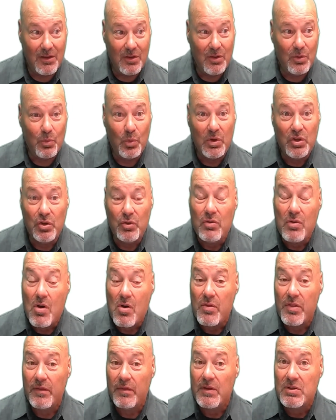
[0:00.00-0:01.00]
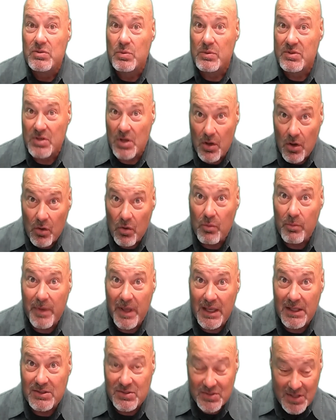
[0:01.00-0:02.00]
When you know that this was a
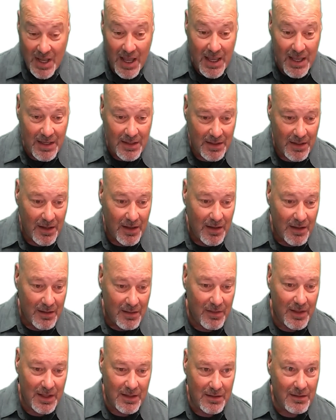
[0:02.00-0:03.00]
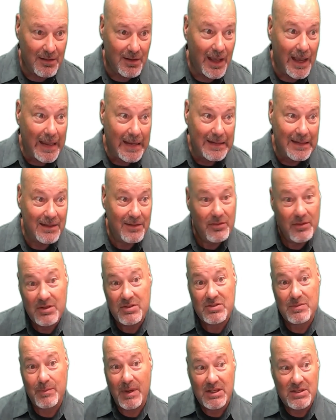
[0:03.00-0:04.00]
homemade site, that I did
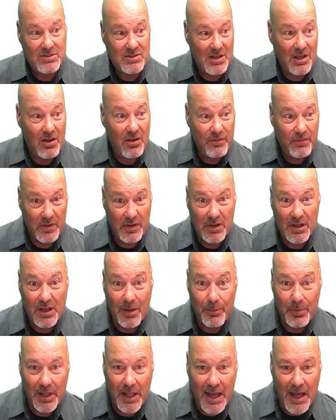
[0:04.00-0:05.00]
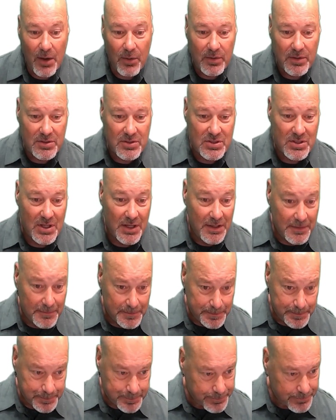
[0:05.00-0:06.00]
this myself in a couple hours,
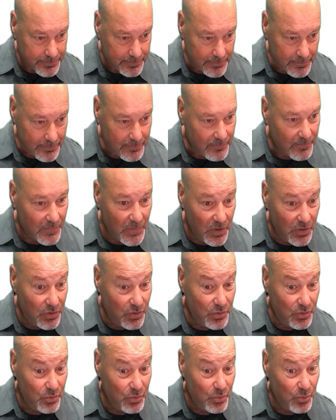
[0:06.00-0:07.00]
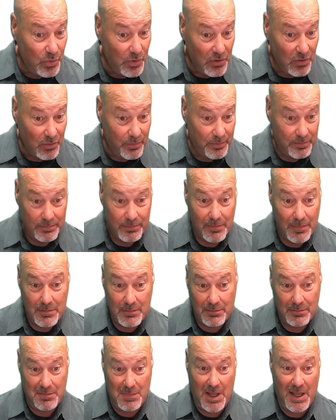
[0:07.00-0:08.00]

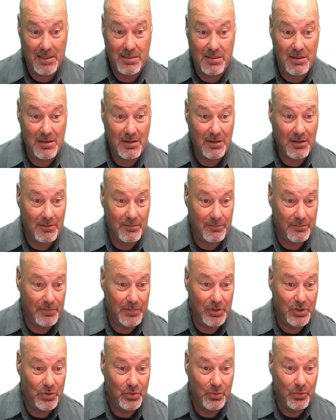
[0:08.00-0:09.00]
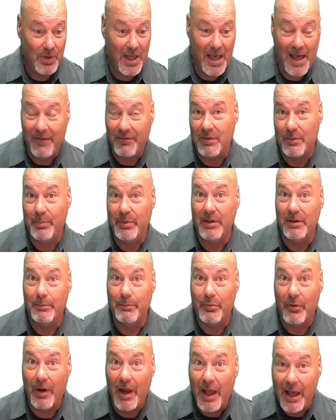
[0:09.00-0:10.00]
I think you have to be
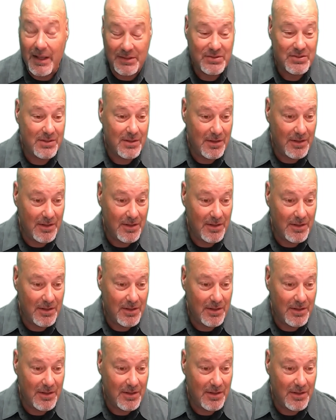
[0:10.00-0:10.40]
impressed